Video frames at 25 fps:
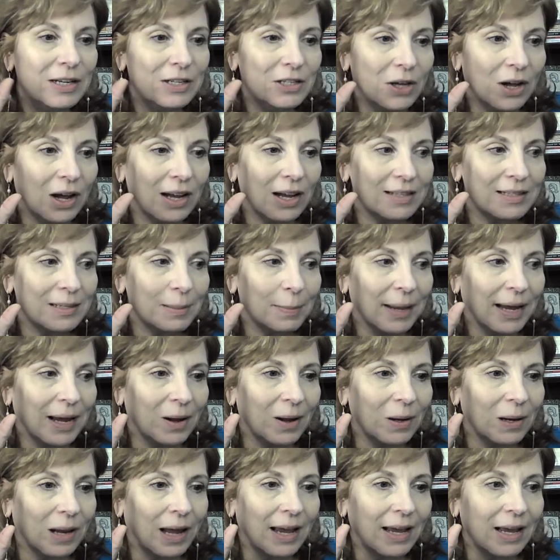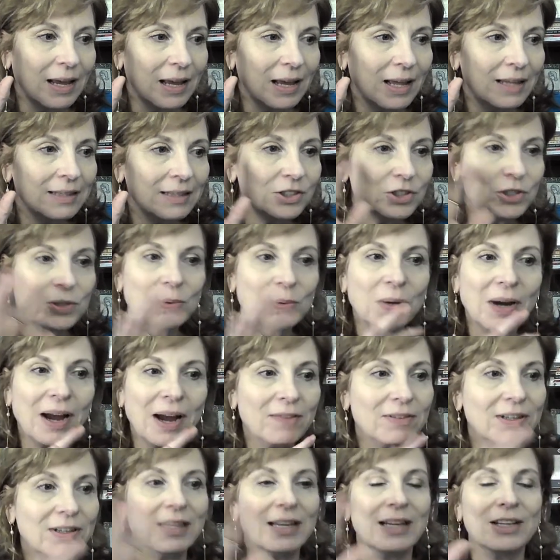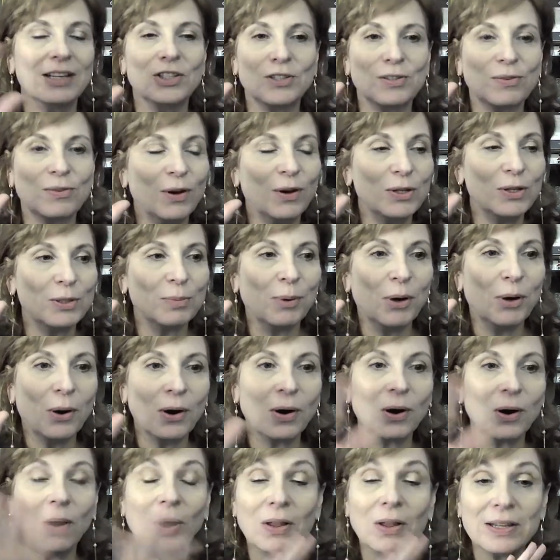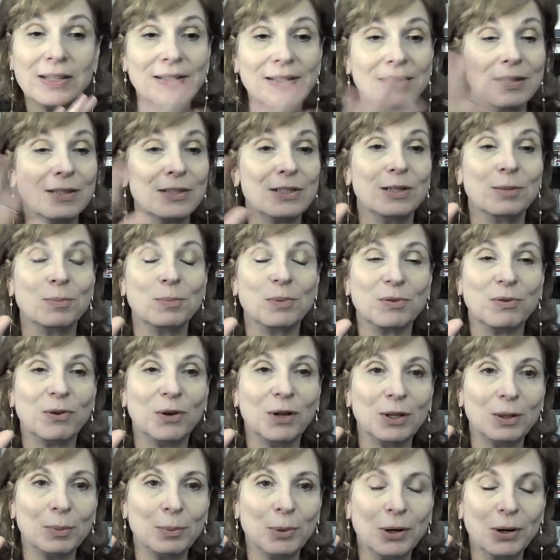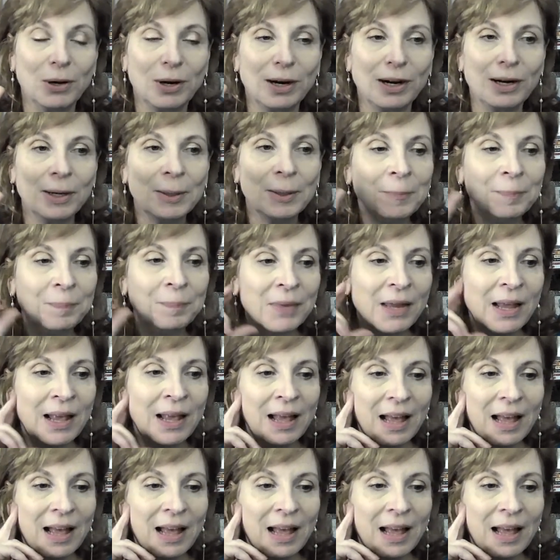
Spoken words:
He talks about like just everything just falls apart. All the systems fall apart.